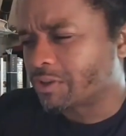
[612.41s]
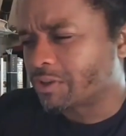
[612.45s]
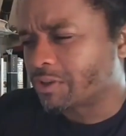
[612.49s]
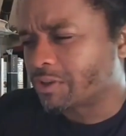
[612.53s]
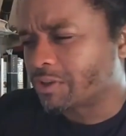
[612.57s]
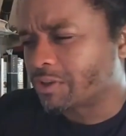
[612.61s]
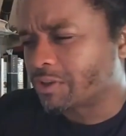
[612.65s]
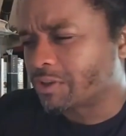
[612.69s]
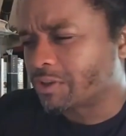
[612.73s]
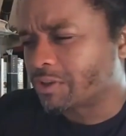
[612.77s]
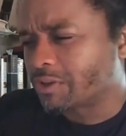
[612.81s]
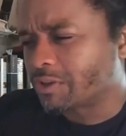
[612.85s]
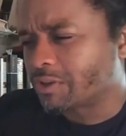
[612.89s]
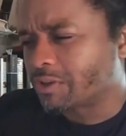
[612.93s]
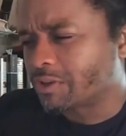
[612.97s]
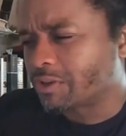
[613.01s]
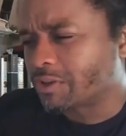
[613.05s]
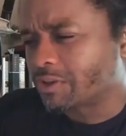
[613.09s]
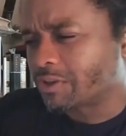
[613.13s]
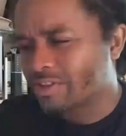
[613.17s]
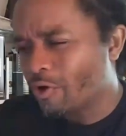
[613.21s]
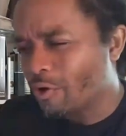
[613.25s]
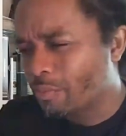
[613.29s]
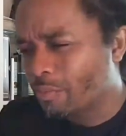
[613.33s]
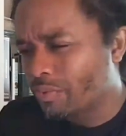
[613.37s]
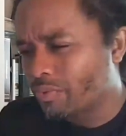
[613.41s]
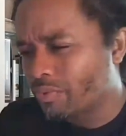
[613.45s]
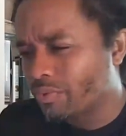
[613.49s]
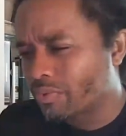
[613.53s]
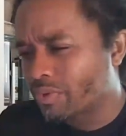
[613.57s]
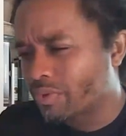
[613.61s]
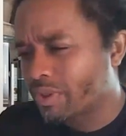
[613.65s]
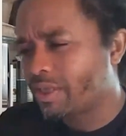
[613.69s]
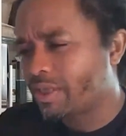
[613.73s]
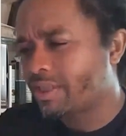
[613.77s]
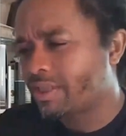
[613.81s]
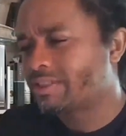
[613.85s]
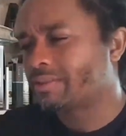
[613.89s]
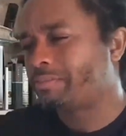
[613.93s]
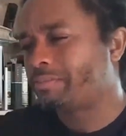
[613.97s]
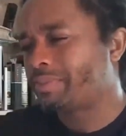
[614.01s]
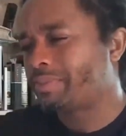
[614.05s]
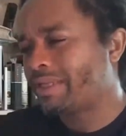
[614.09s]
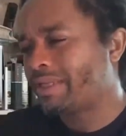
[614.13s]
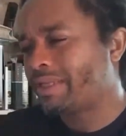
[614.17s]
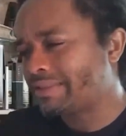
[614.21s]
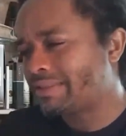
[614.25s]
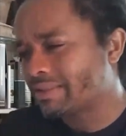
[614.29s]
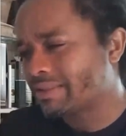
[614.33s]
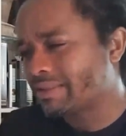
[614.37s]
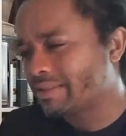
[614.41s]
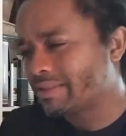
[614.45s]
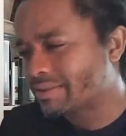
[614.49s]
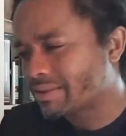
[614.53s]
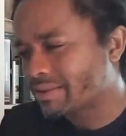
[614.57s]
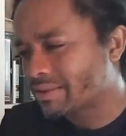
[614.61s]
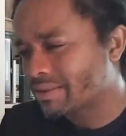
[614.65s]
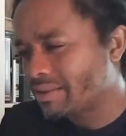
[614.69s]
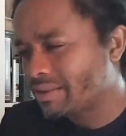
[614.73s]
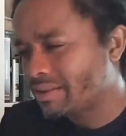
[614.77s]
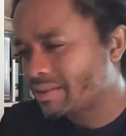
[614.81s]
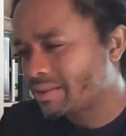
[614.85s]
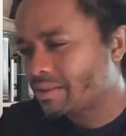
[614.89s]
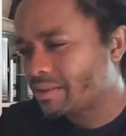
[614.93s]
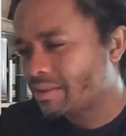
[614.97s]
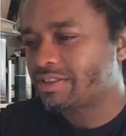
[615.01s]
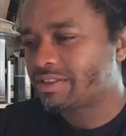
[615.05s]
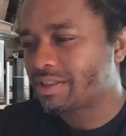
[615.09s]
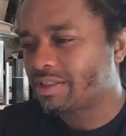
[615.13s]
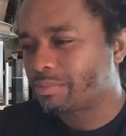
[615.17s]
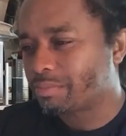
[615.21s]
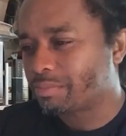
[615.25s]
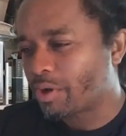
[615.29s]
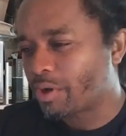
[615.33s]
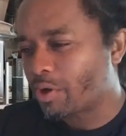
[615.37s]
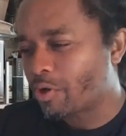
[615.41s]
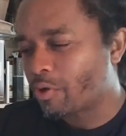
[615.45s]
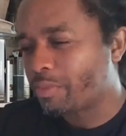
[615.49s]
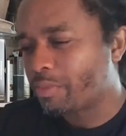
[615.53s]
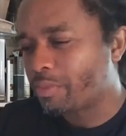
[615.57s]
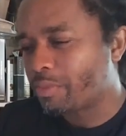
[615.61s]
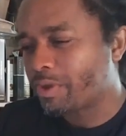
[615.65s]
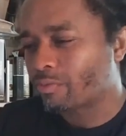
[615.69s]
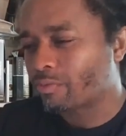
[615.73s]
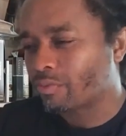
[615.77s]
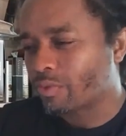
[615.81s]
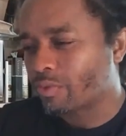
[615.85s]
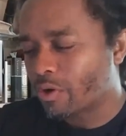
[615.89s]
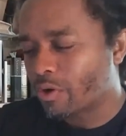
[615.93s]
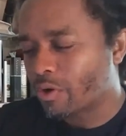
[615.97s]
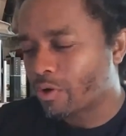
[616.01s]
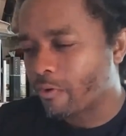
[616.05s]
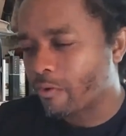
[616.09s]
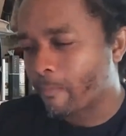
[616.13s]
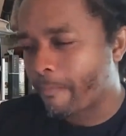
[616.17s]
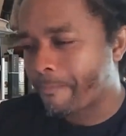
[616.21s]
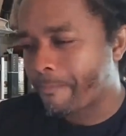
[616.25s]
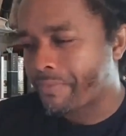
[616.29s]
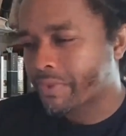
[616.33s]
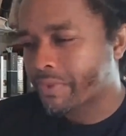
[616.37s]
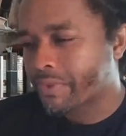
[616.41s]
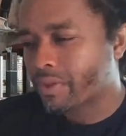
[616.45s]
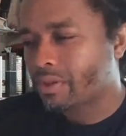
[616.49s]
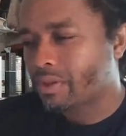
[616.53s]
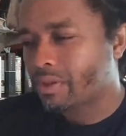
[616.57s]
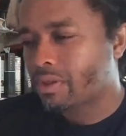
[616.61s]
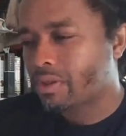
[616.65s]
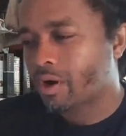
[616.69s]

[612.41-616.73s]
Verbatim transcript: in Constantinople and its appendix into the Pope in Rome.